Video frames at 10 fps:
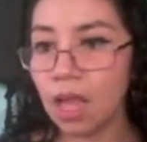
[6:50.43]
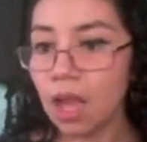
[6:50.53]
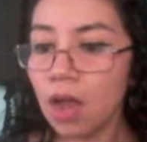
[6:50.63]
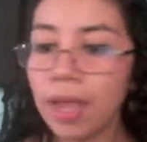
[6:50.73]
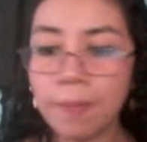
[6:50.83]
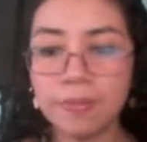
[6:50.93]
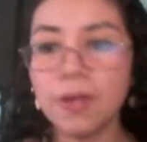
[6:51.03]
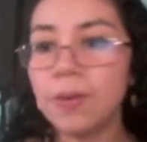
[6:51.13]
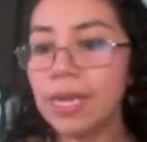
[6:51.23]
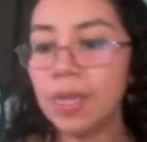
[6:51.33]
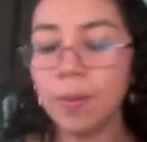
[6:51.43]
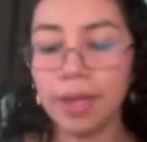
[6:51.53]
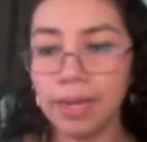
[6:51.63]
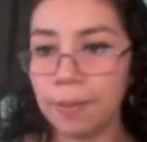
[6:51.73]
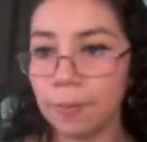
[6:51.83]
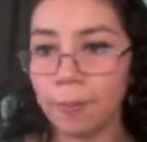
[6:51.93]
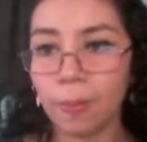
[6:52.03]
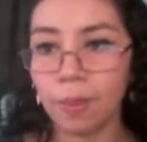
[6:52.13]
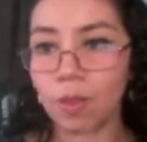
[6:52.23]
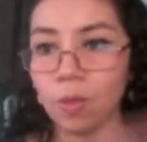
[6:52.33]
Okay, so really quickly,
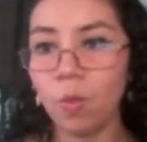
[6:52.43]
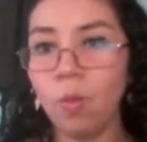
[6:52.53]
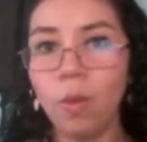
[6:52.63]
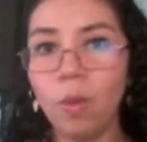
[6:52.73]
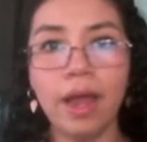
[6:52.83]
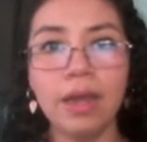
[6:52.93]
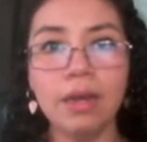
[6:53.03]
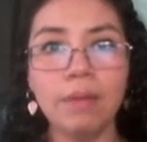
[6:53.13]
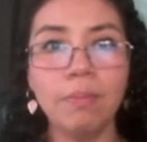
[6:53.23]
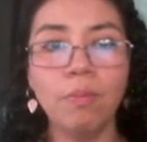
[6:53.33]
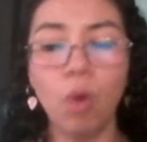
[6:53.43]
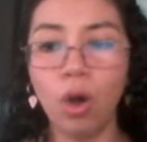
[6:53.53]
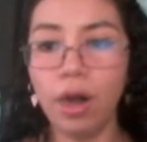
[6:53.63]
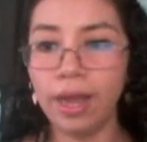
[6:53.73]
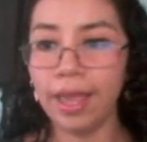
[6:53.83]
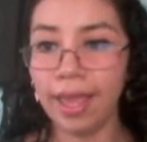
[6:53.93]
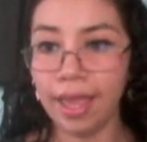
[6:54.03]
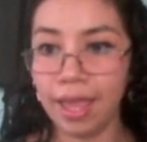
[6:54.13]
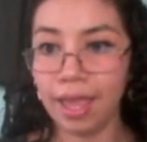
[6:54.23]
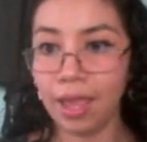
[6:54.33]
one more
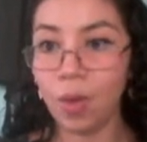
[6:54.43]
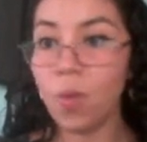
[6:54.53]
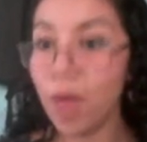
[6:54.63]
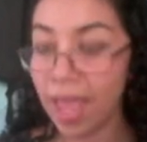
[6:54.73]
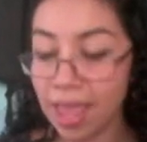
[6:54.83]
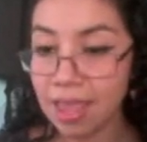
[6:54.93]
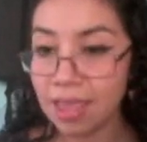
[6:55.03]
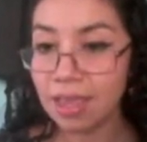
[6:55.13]
way,